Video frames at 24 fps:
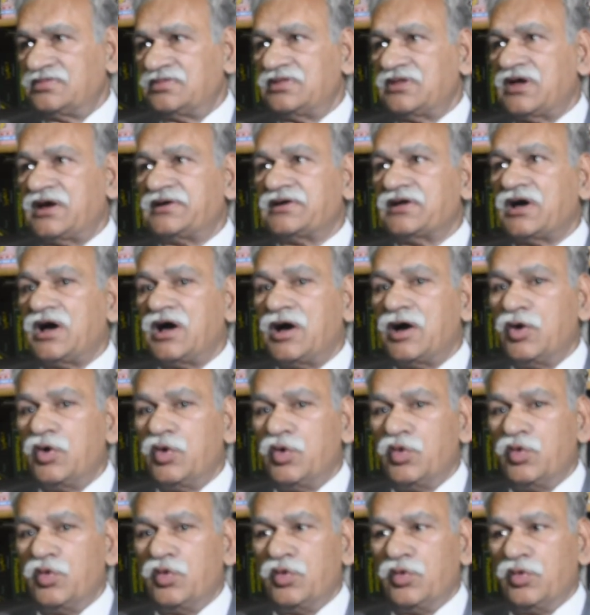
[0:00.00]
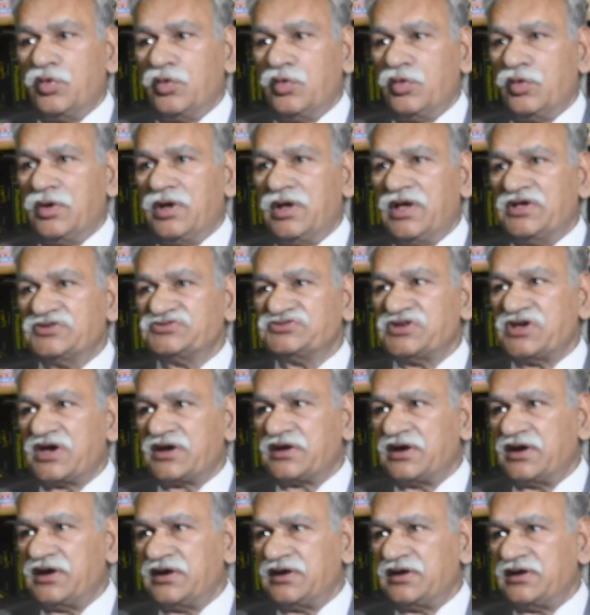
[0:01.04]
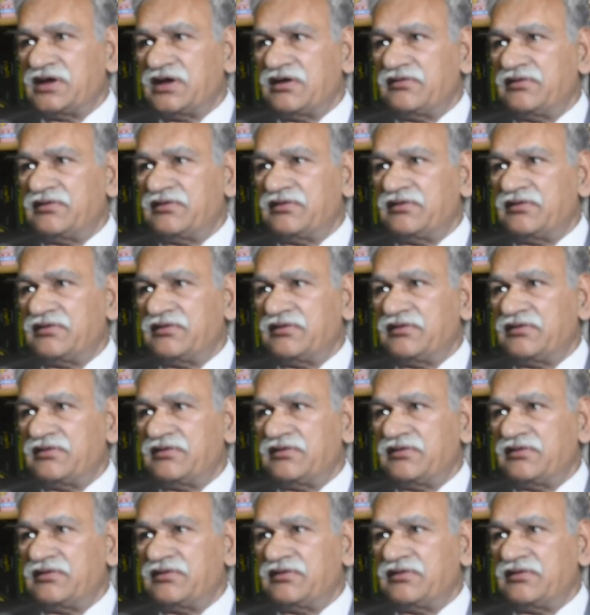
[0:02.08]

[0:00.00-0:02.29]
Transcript: that how a secondary